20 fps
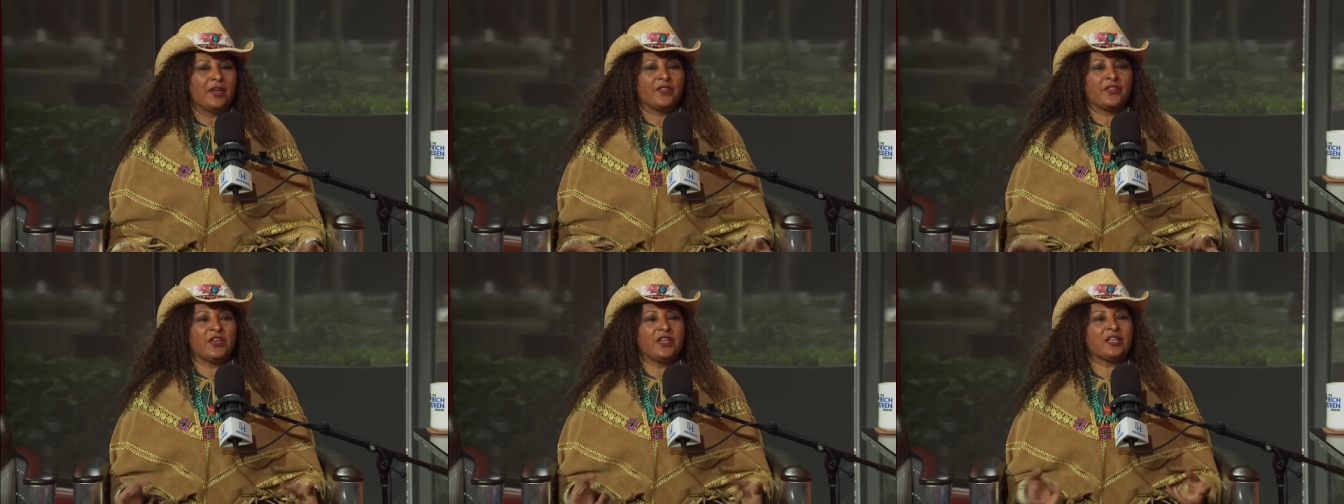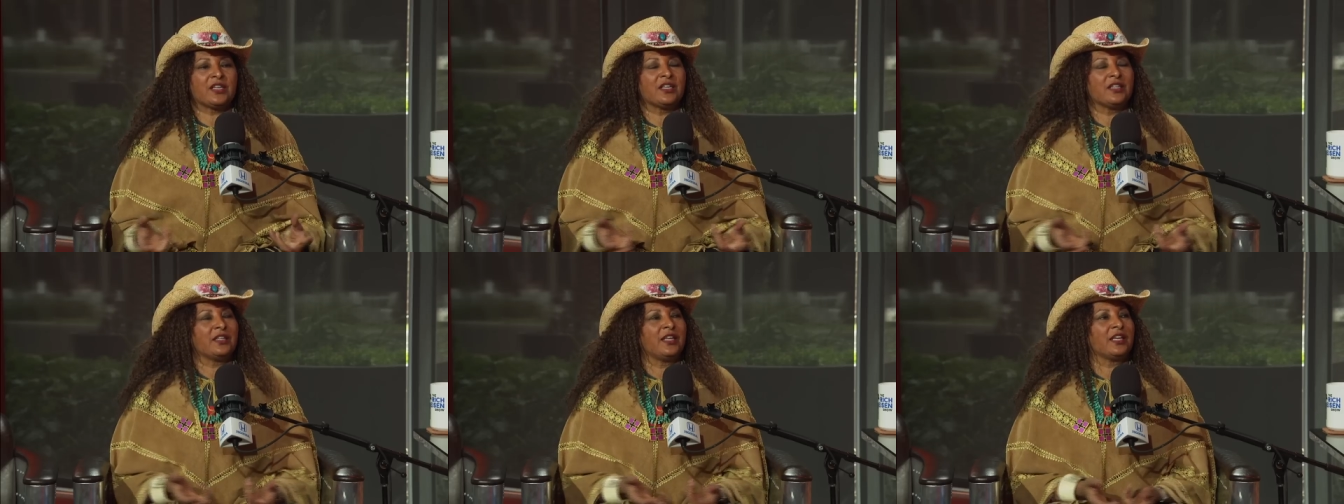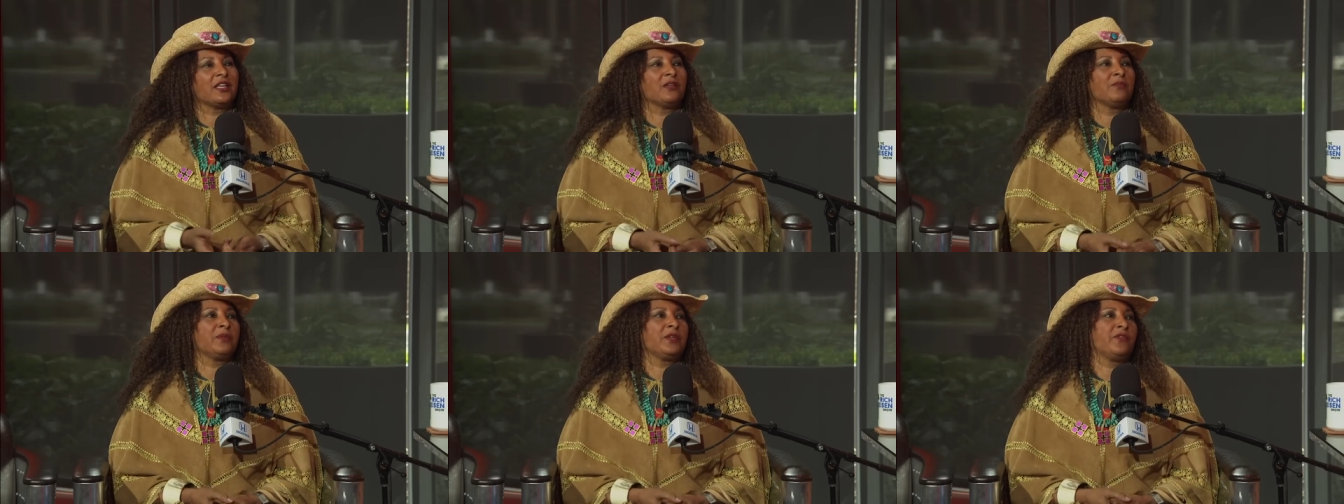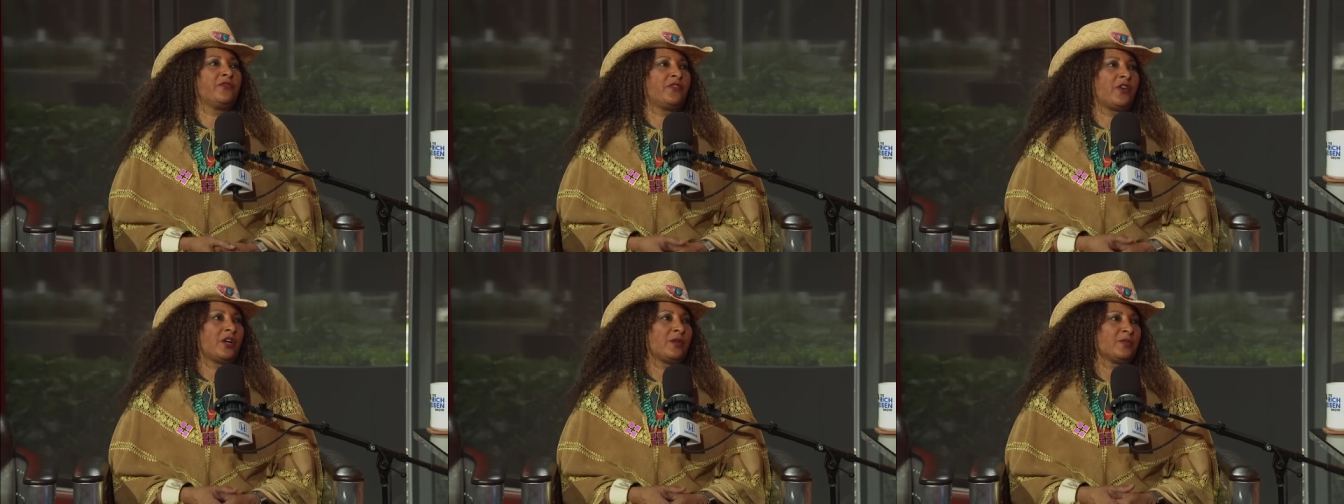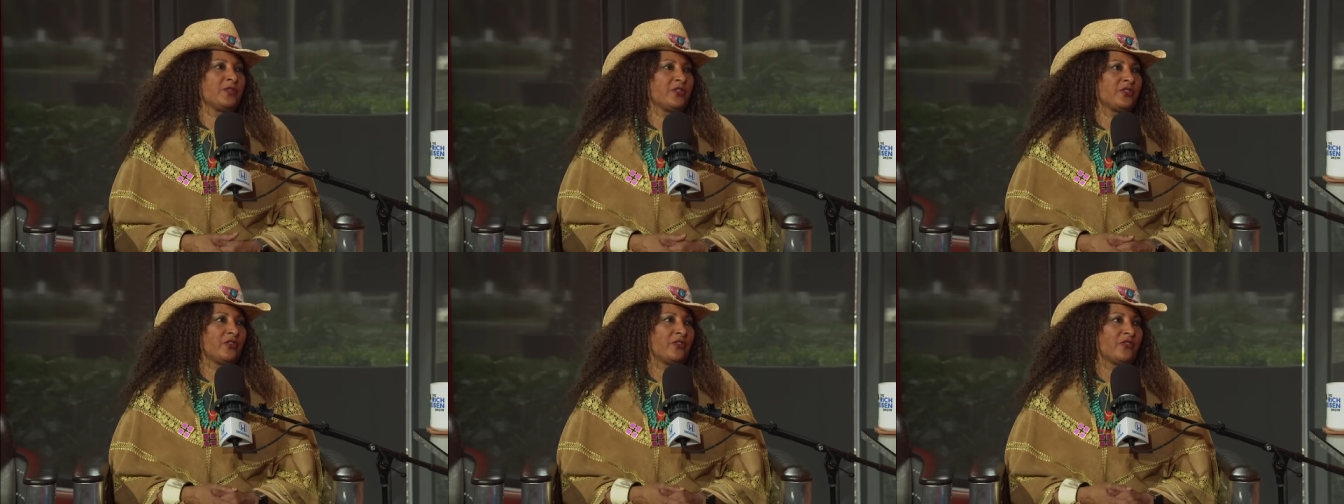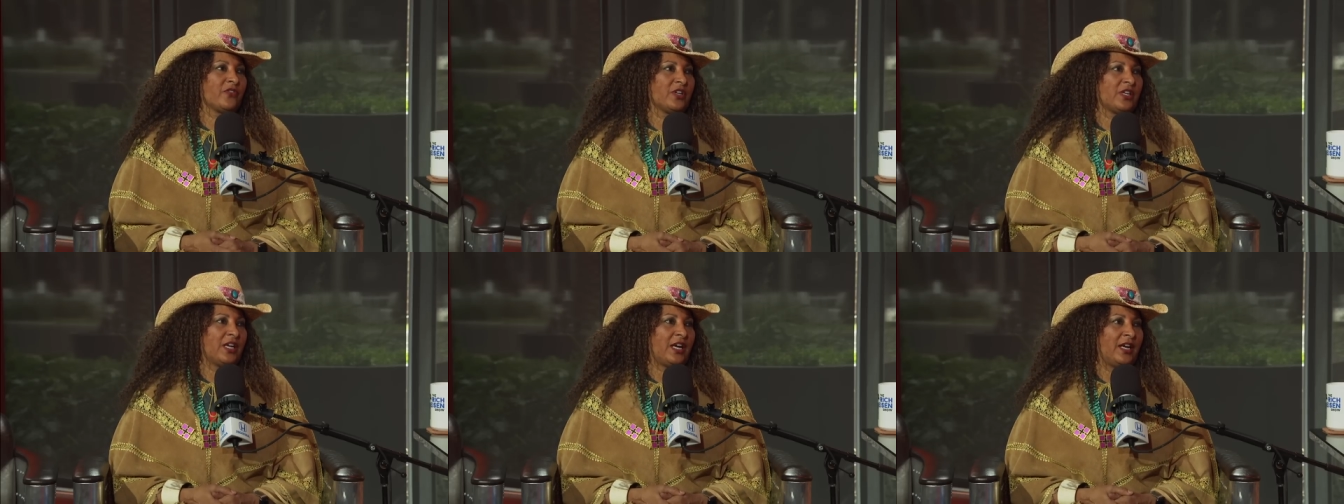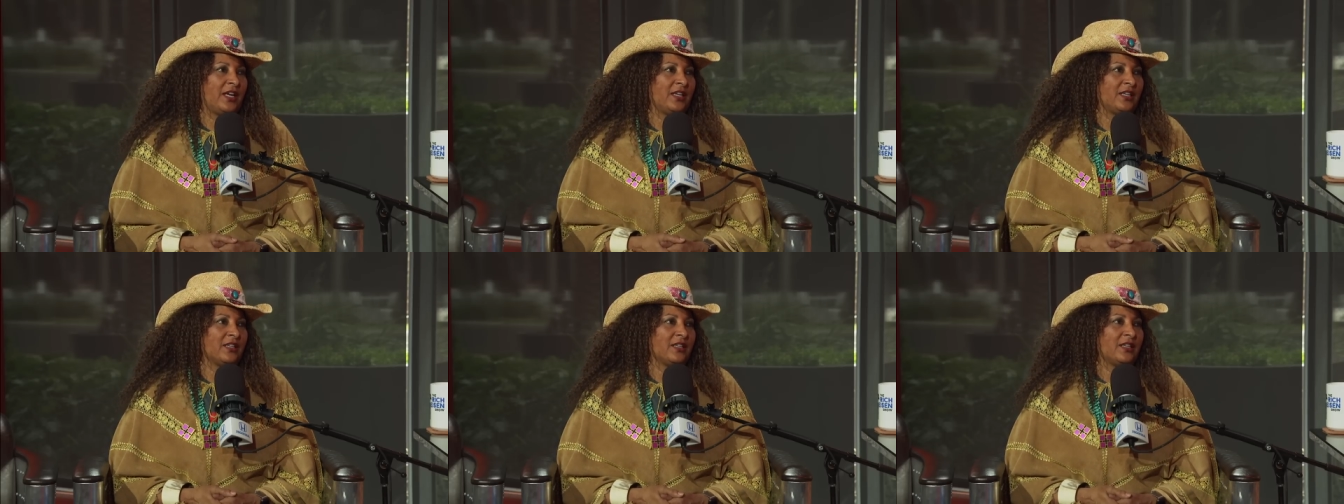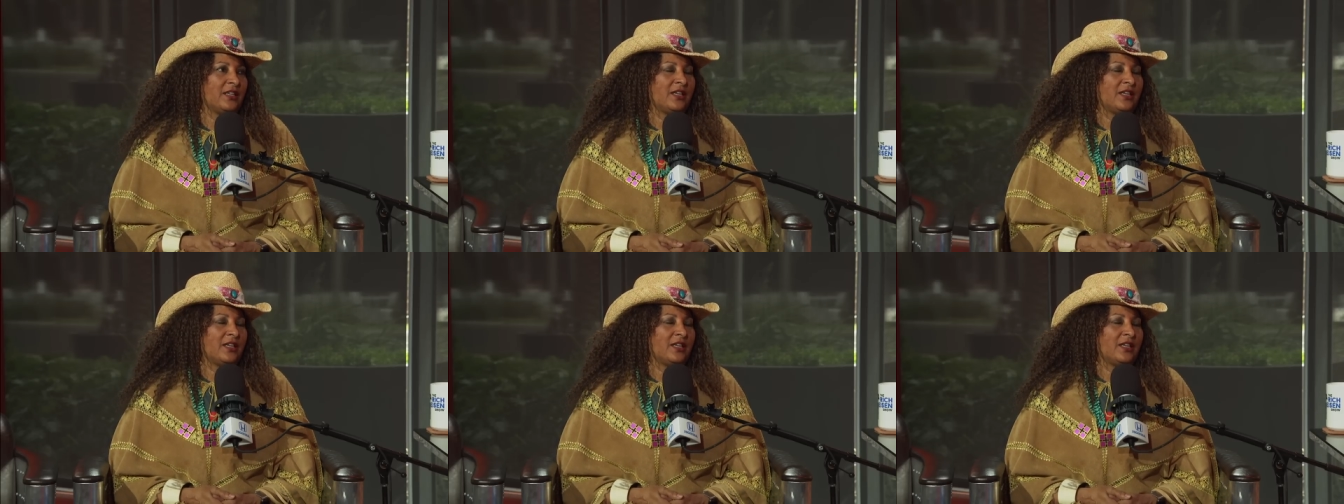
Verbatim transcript: thinking they can be farmers overnight.